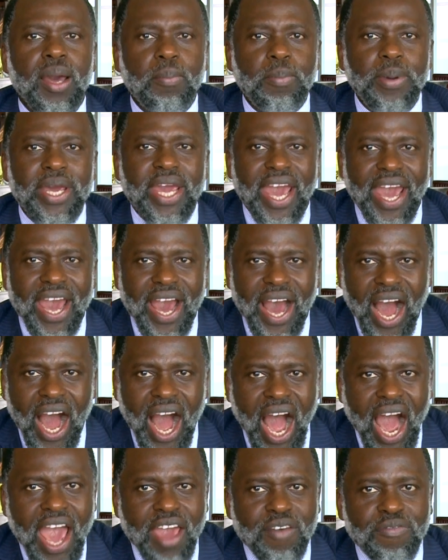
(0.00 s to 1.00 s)
be a
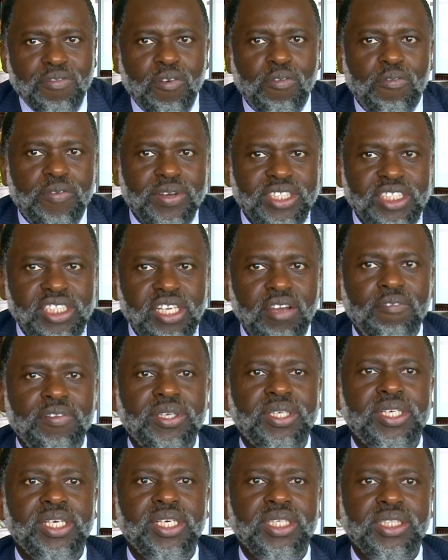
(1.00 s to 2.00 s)
hive of
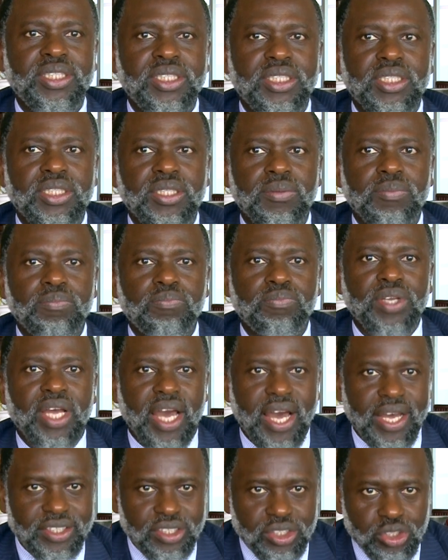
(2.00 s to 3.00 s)
festivities
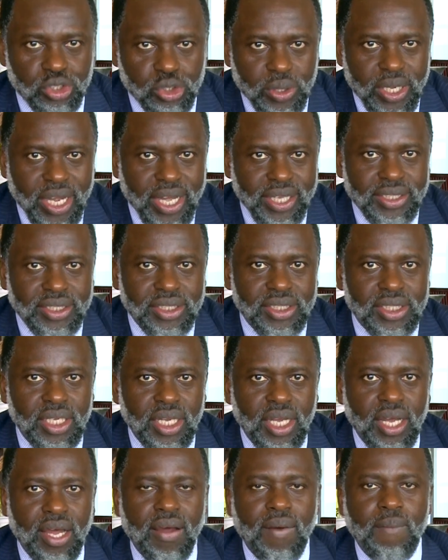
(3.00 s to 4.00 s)
as students,
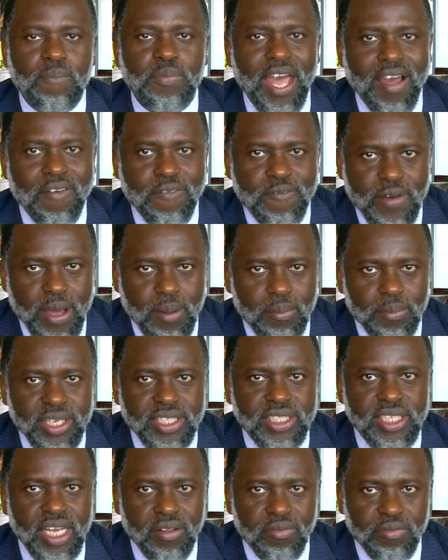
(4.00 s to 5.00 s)
their
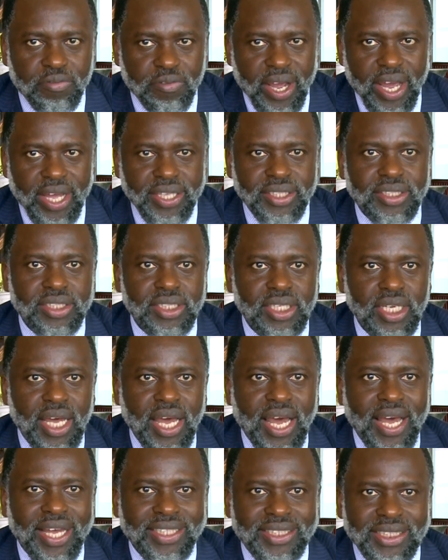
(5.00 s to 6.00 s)
families and friends
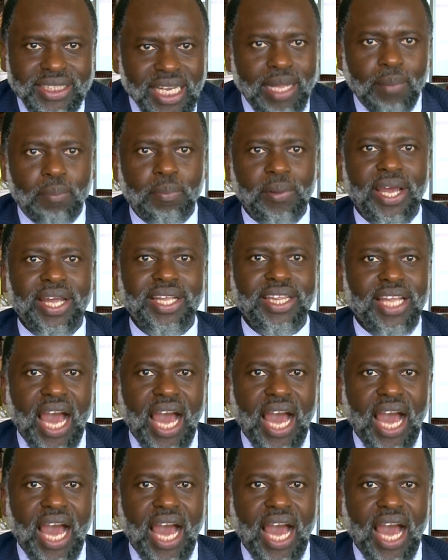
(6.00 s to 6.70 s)
celebrate